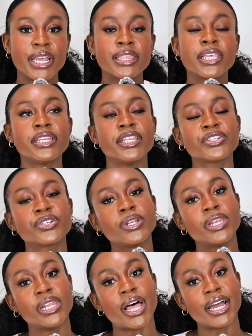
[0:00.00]
The
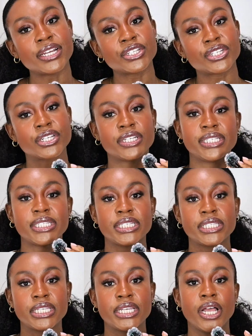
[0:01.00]
initial launch
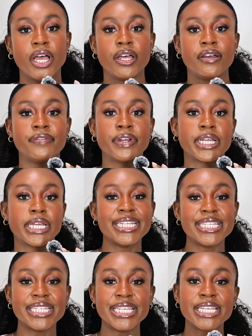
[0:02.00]
consisted of
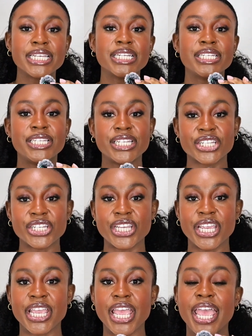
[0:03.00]
cleansing,
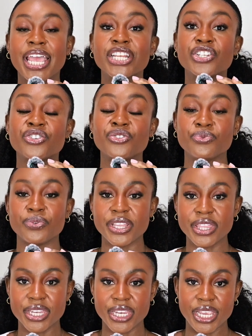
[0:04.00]
conditioning, and
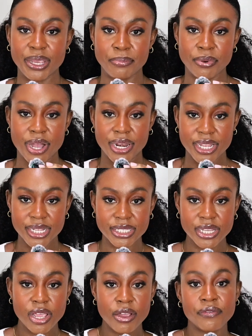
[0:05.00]
strengthening
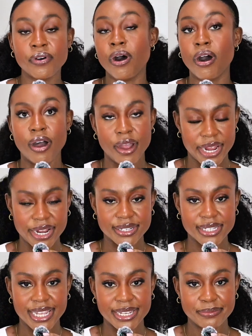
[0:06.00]
products for all hair
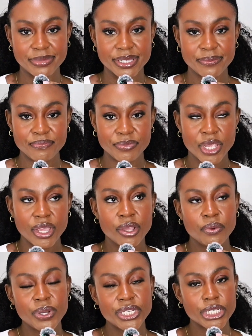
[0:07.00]
types.
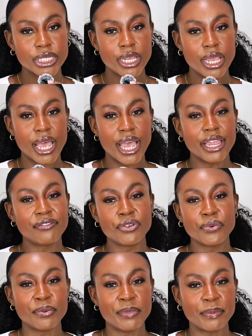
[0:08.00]
Which, if
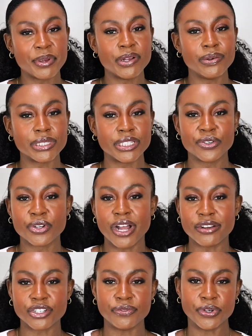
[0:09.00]
you remember, it was a little
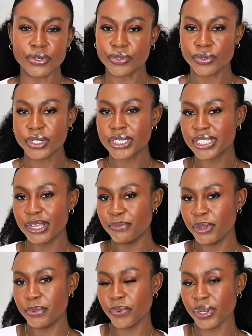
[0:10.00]
controversial because some
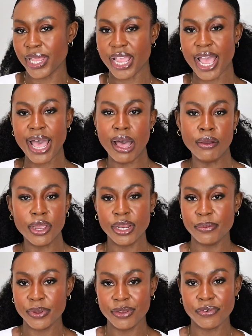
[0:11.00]
people were like, how can
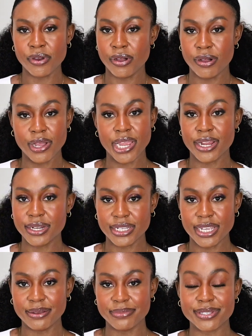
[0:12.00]
it be for all hair
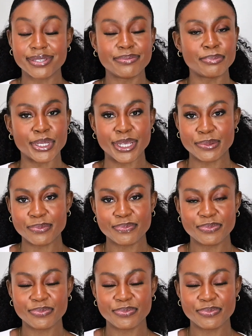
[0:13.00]
types? But,